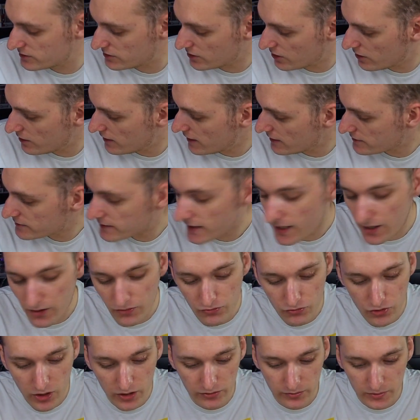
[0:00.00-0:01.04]
So let's
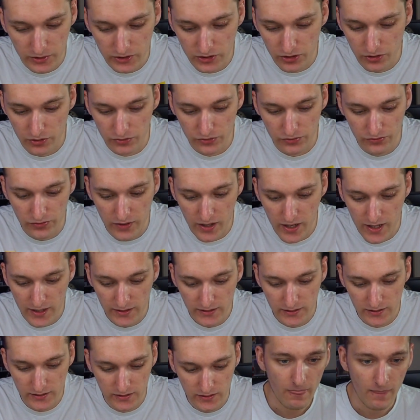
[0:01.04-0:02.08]
get Ronald McDonald
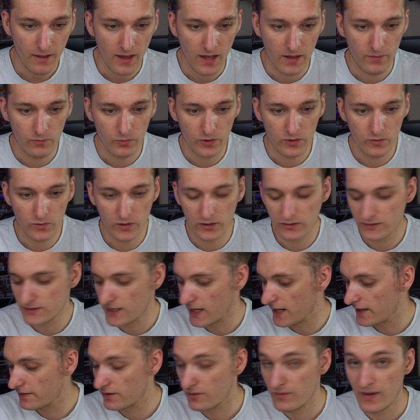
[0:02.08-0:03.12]
first, and we will
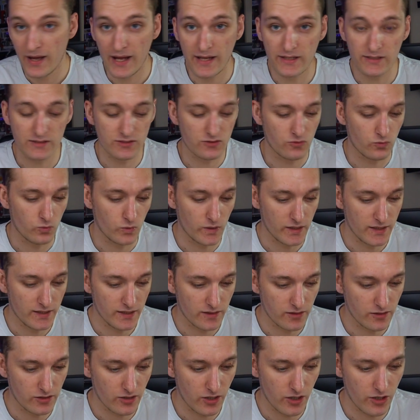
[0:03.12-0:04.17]
tally them as we
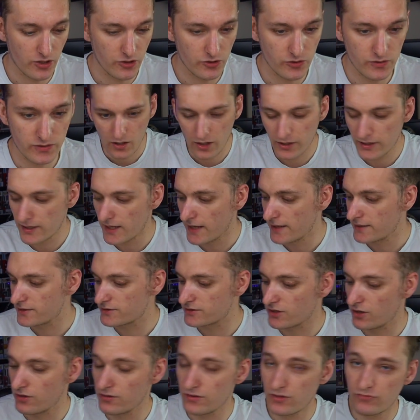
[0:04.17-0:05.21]
go. Okay,
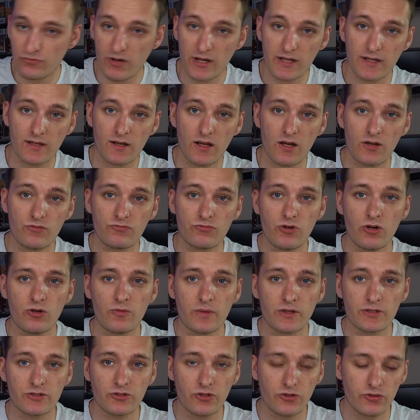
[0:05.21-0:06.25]
so the regular Ronald
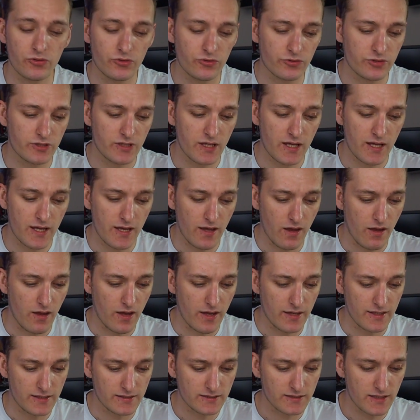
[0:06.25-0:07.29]
McDonald
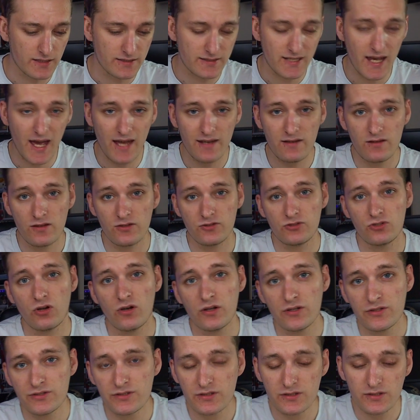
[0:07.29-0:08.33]
is
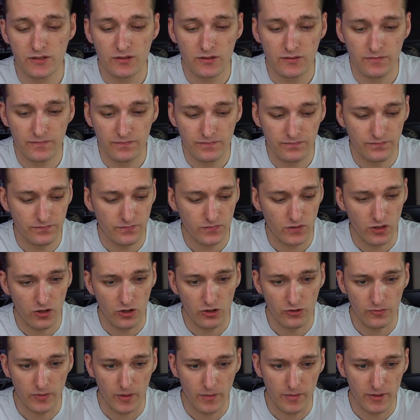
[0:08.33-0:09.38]
$10
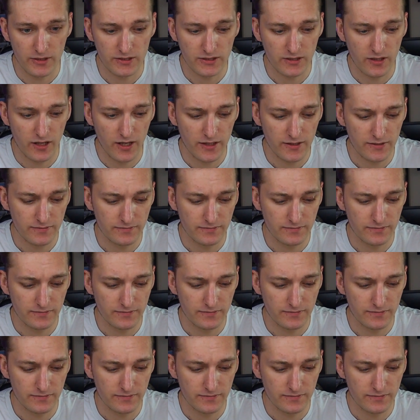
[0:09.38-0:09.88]
on Pop Price Guide.